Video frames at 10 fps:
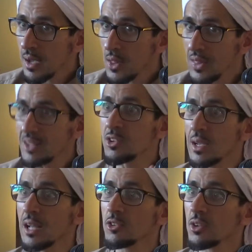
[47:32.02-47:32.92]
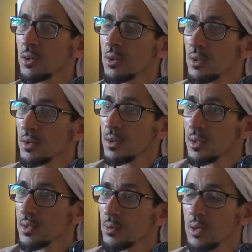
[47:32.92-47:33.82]
That's a culture.
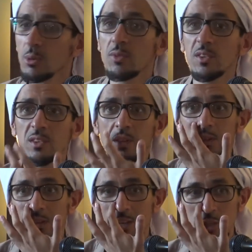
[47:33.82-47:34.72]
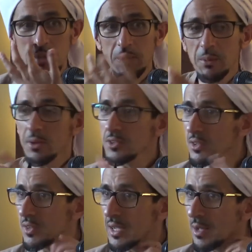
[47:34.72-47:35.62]
When we visited this ashram, they were
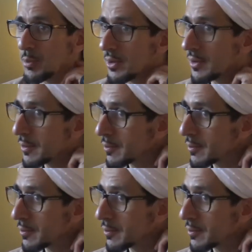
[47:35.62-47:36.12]
just a couple.